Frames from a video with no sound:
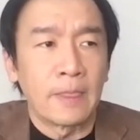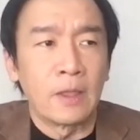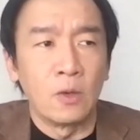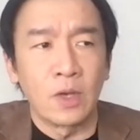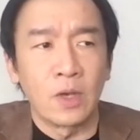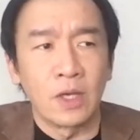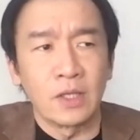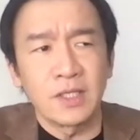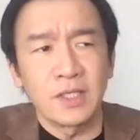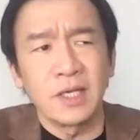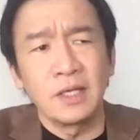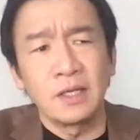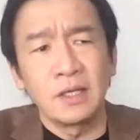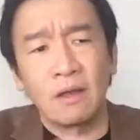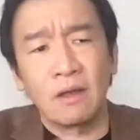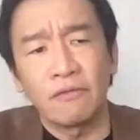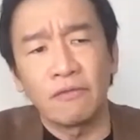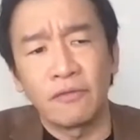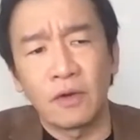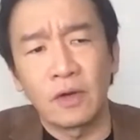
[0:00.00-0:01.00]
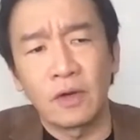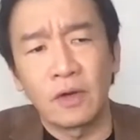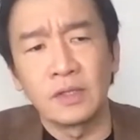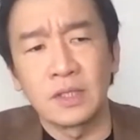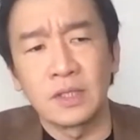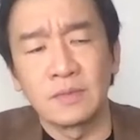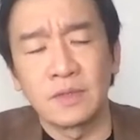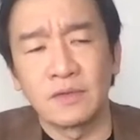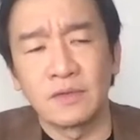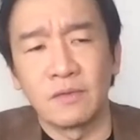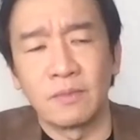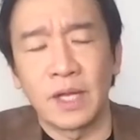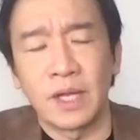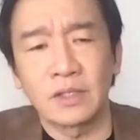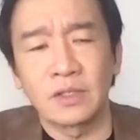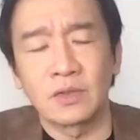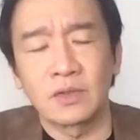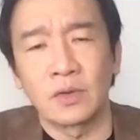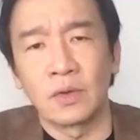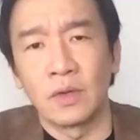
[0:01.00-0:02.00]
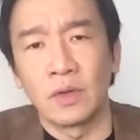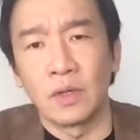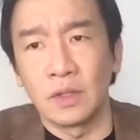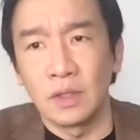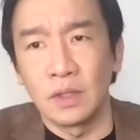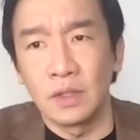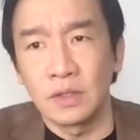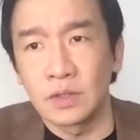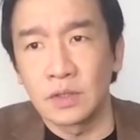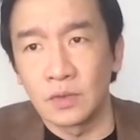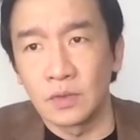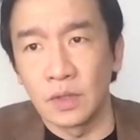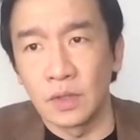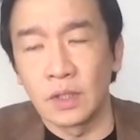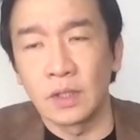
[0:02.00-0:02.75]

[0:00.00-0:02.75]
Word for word: You can take it that far in terms of the backstory and the history.